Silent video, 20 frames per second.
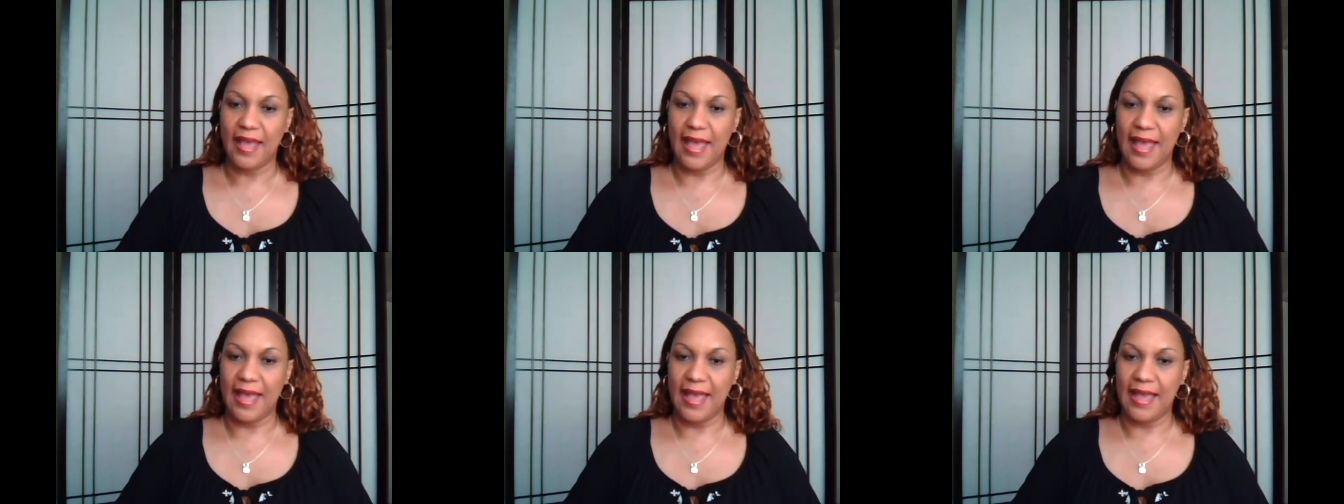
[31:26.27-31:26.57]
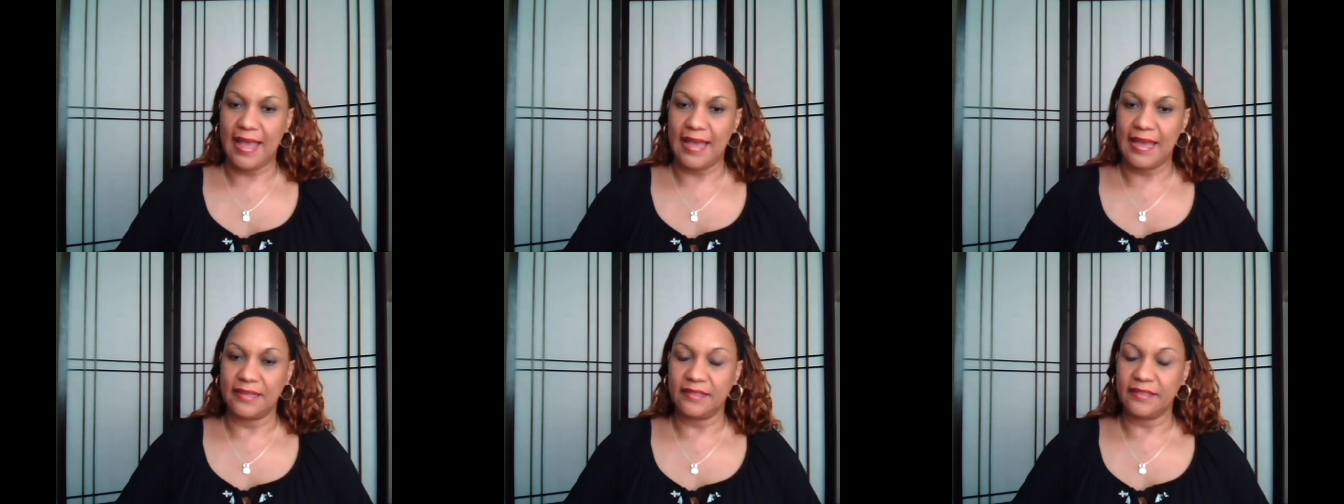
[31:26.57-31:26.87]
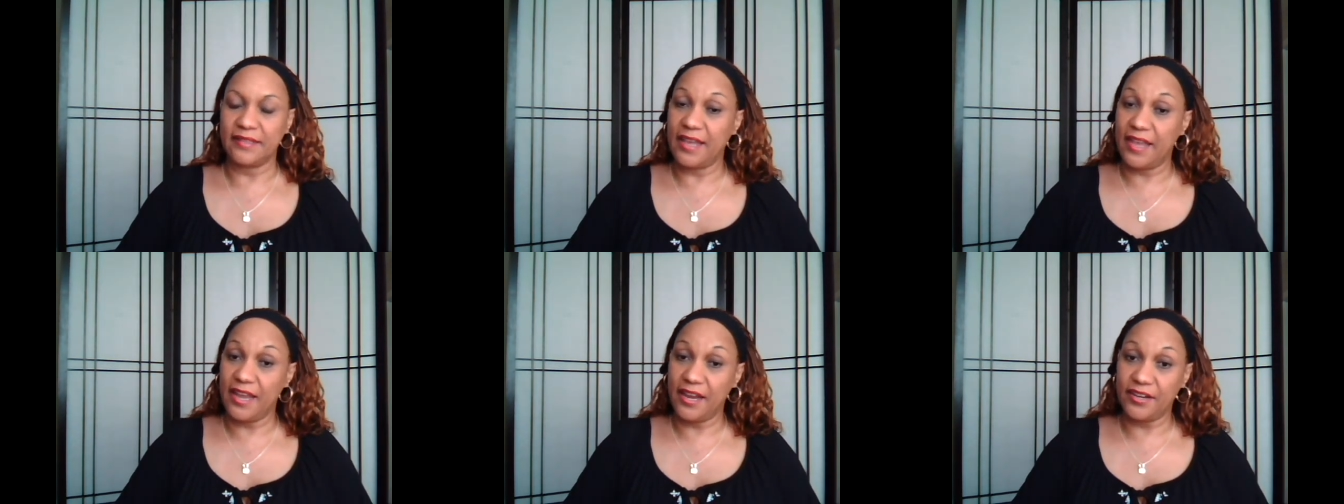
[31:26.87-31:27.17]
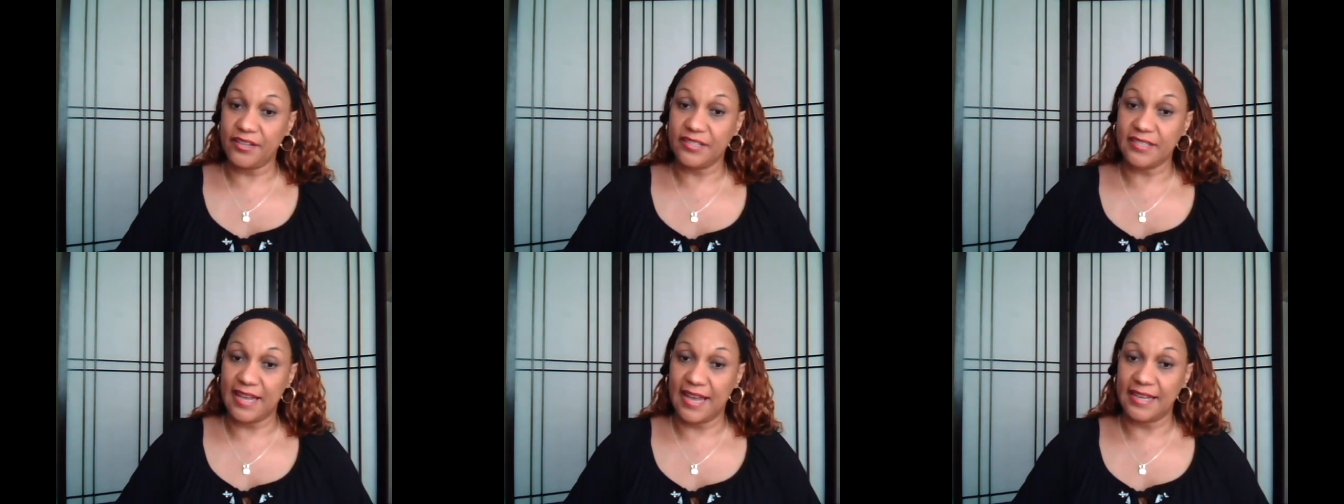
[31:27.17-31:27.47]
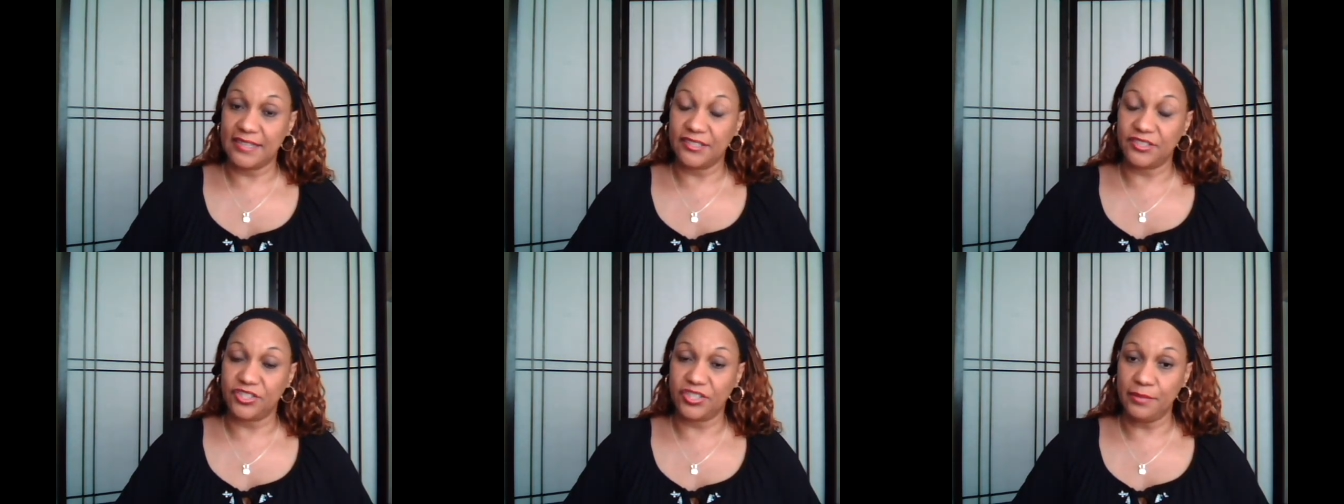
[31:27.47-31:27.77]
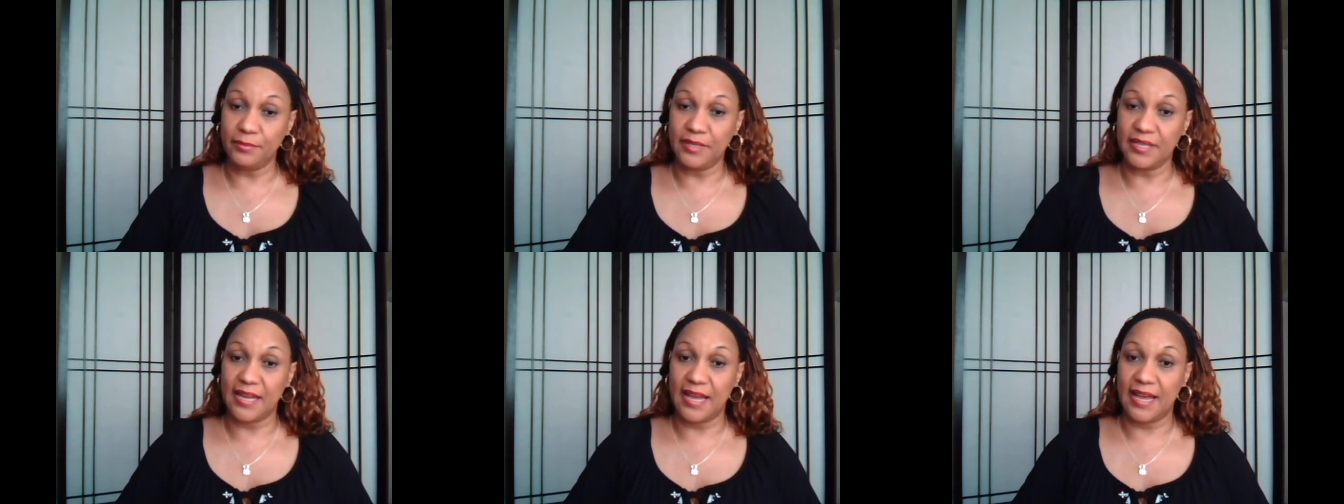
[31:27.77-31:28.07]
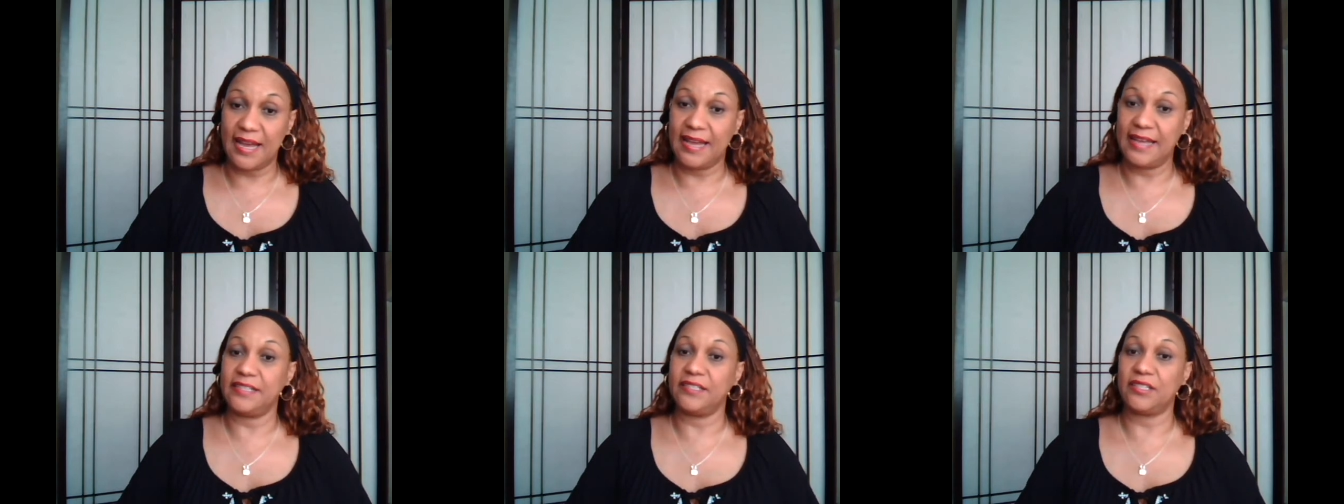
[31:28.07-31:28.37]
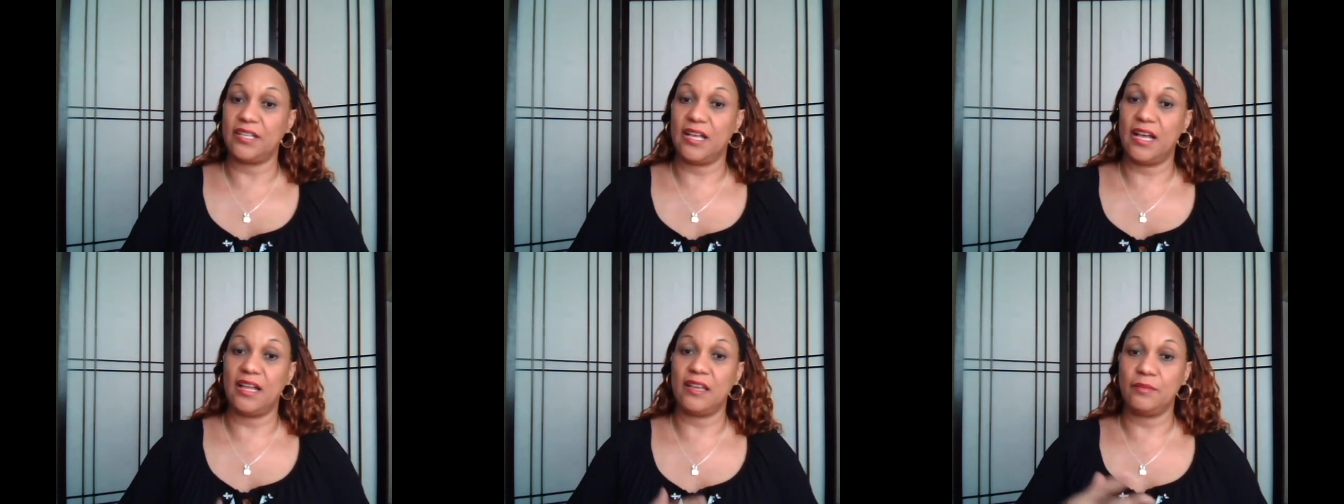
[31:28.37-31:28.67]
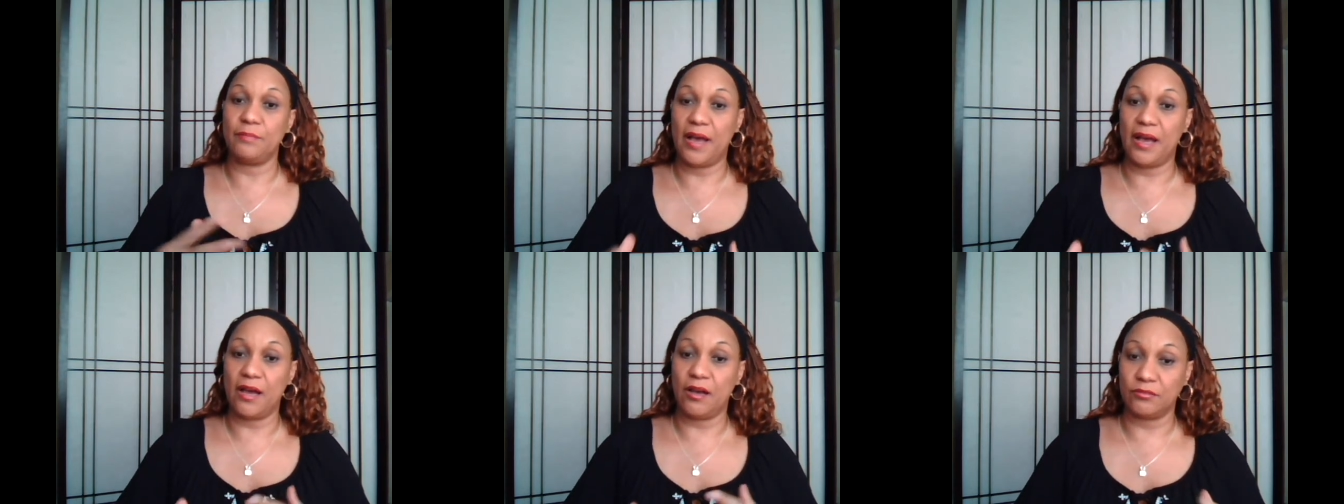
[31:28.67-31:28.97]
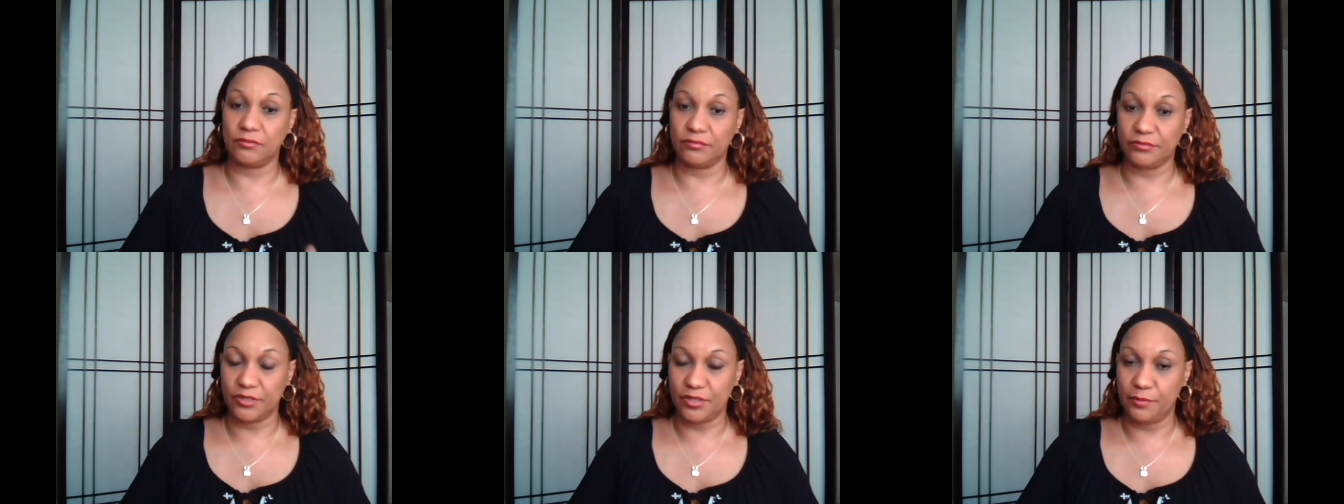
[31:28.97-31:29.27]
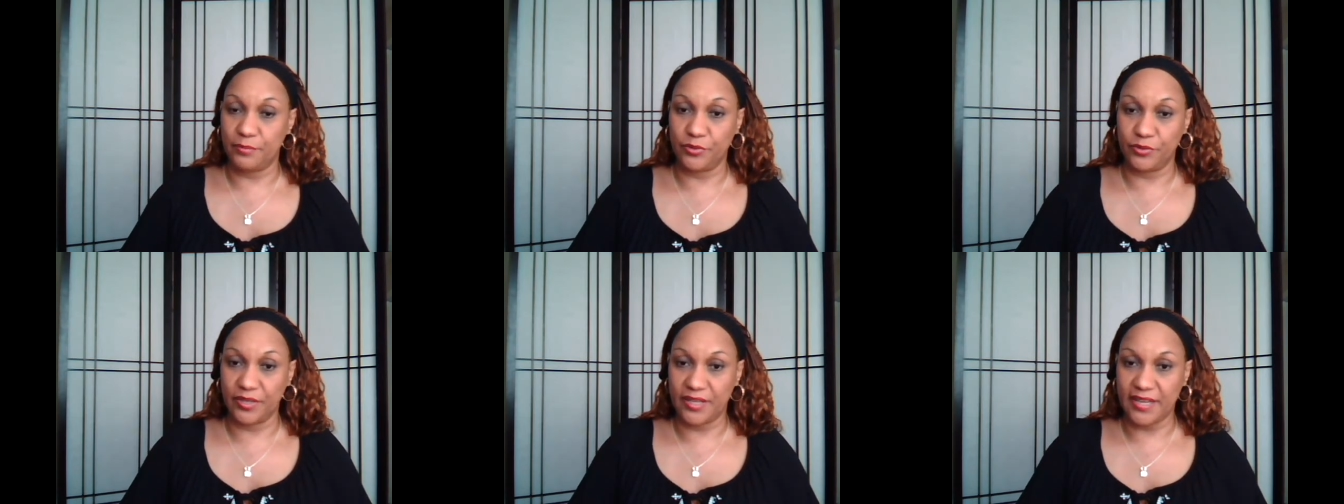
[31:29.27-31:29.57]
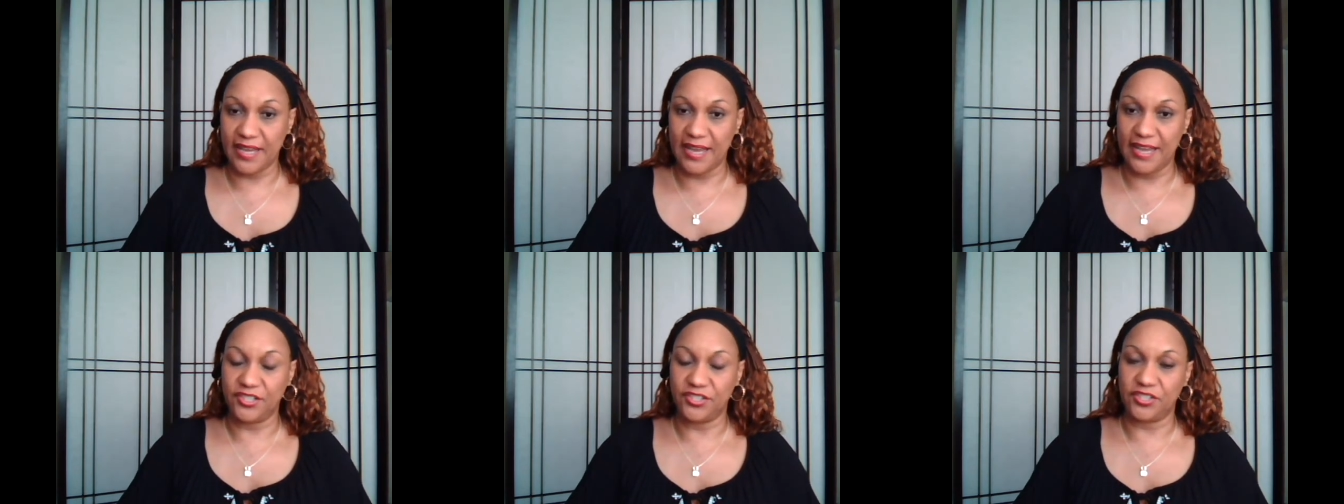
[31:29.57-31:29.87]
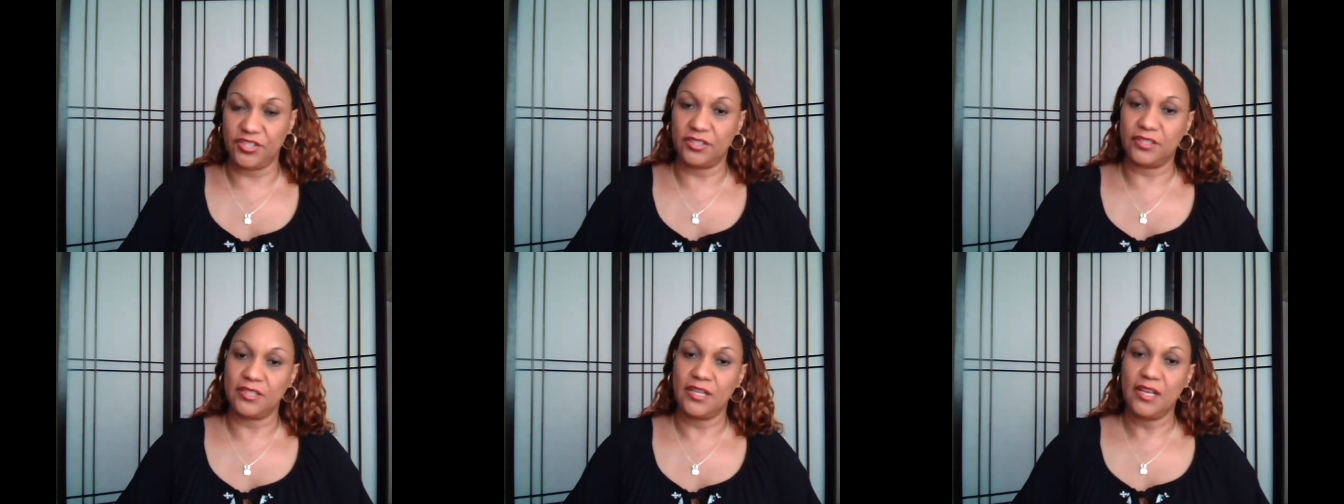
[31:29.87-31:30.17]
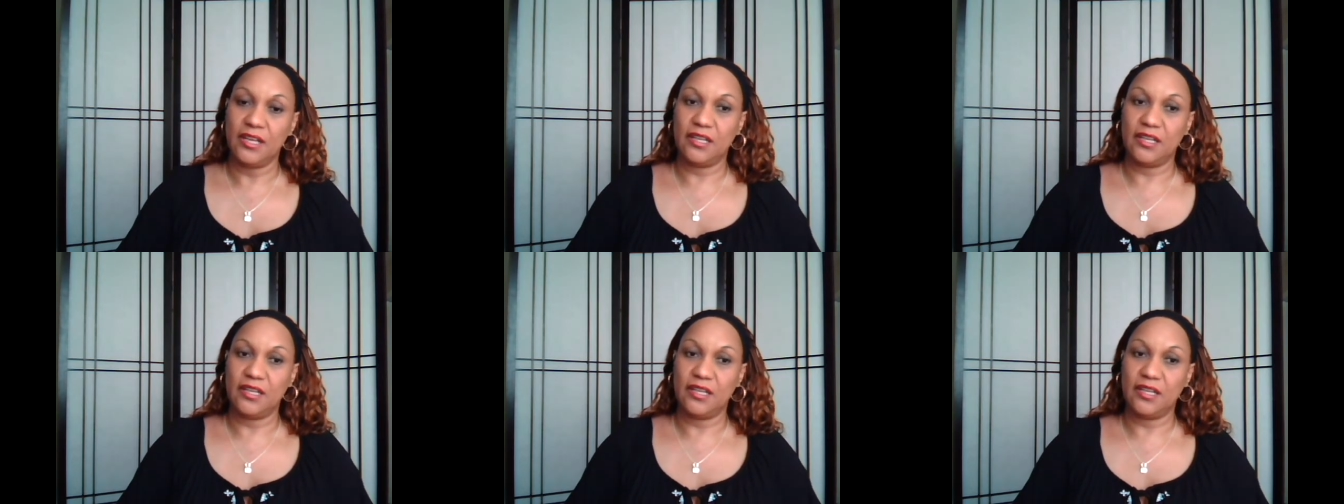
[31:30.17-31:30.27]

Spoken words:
And the air sign Gemini is all about communication.